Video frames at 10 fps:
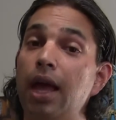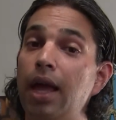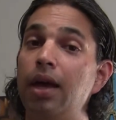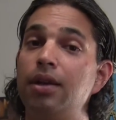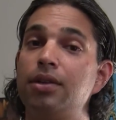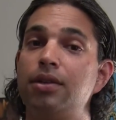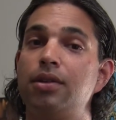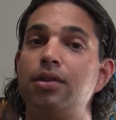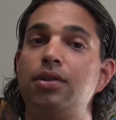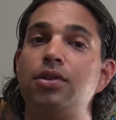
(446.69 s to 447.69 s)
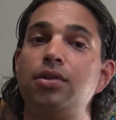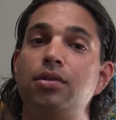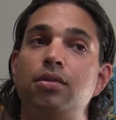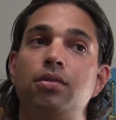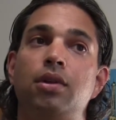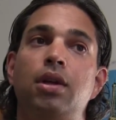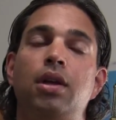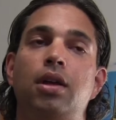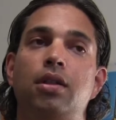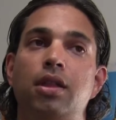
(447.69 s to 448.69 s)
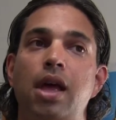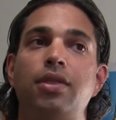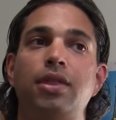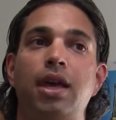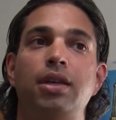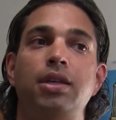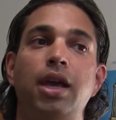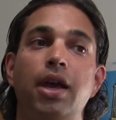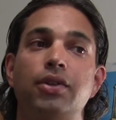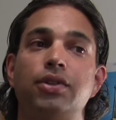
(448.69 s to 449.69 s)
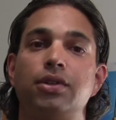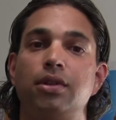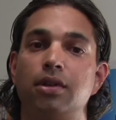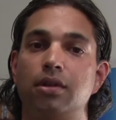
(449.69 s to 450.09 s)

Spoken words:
and to let that yes